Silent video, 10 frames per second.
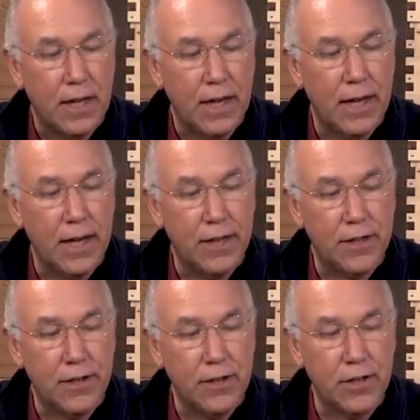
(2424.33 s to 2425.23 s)
and
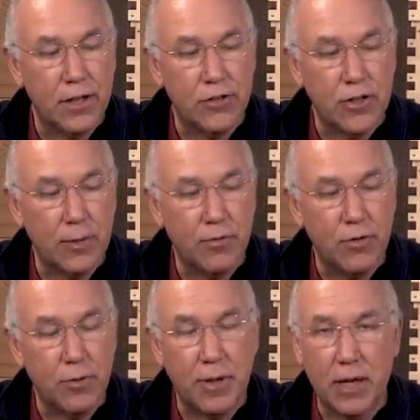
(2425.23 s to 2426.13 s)
they're either going to drop
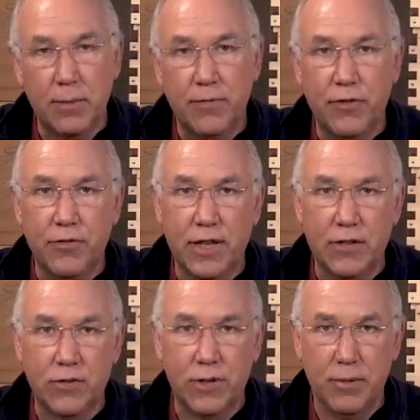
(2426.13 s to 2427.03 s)
through the bottom if you've
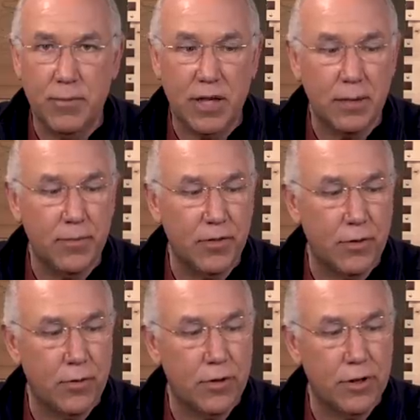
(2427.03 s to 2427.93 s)
got screen bottoms,
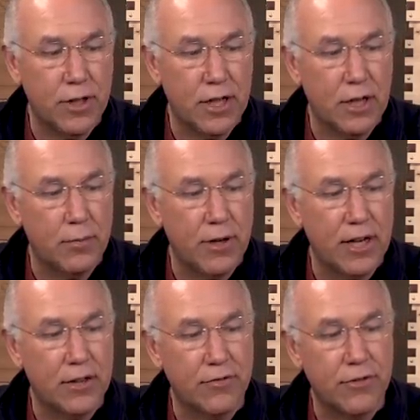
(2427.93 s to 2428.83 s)
or they're going to come
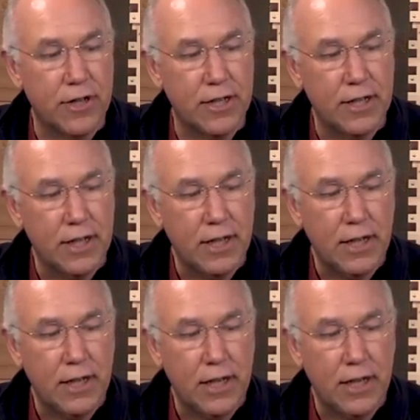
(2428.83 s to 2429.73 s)
right out the front
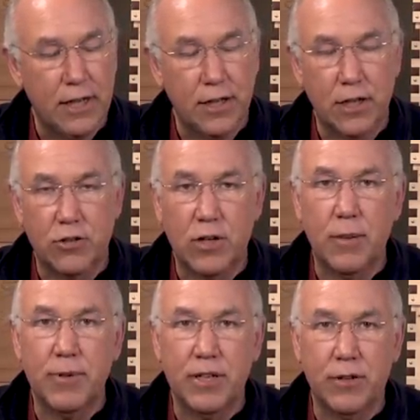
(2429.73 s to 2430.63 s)
and they're going to
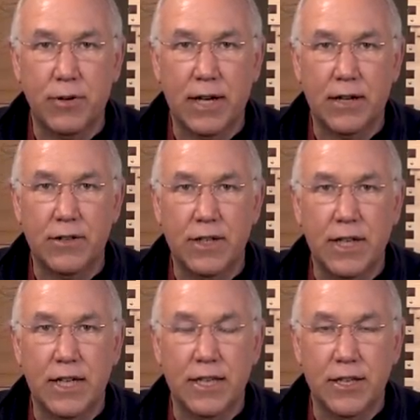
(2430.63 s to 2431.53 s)
drop into the ground
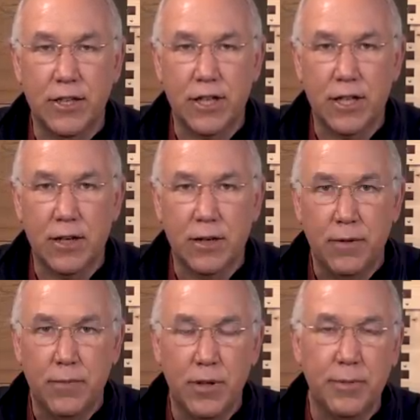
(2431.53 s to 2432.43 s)
and then they're going to
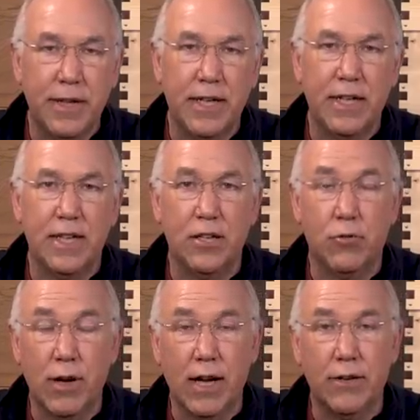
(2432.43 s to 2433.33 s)
pupate in the
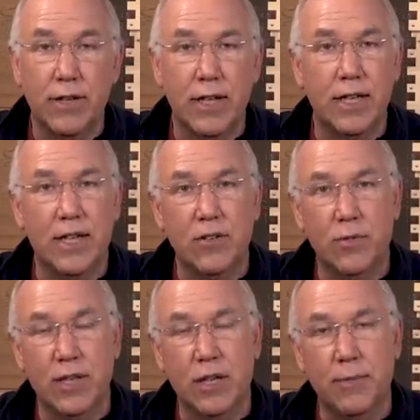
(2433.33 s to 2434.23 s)
ground, and that's
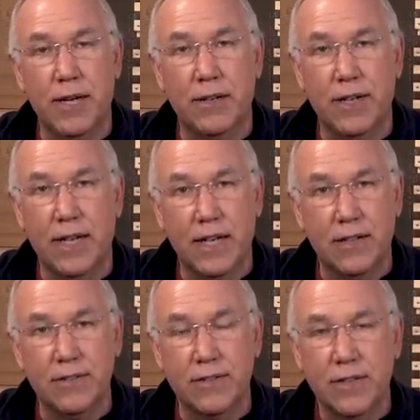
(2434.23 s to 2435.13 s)
when they come out
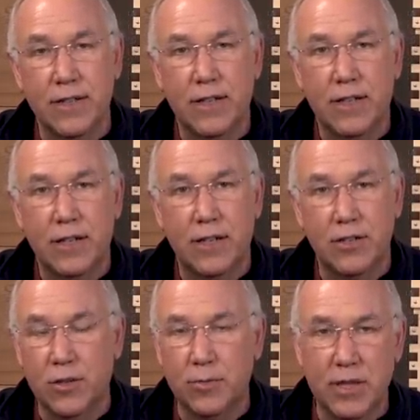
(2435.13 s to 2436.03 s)
as
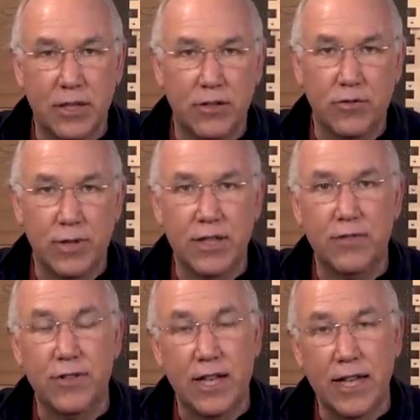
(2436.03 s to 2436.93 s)
adult beetles ready
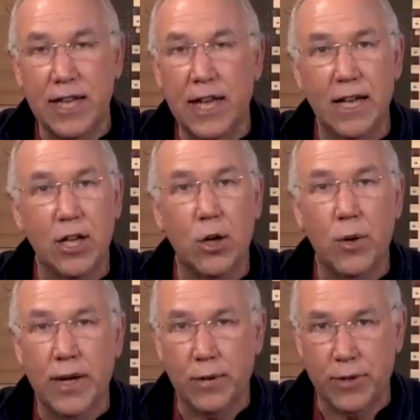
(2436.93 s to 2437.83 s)
to fly again and
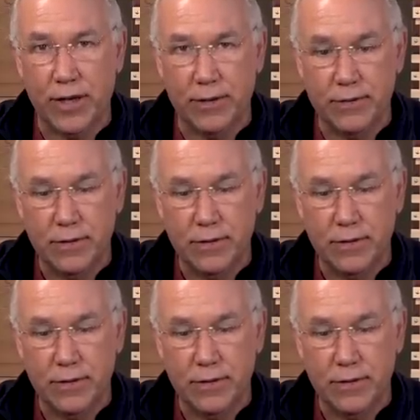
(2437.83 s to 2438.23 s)
go anywhere.